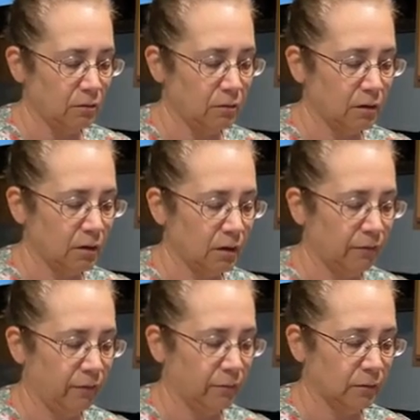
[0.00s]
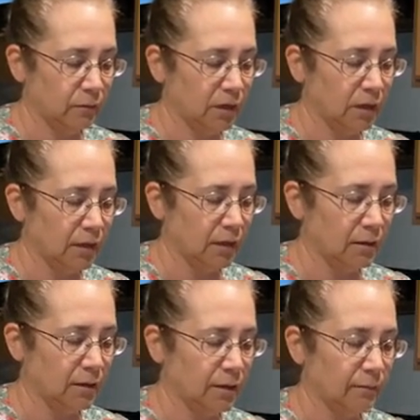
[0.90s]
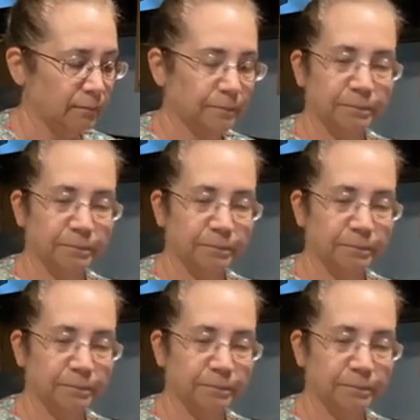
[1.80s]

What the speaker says: or if it was really that hot.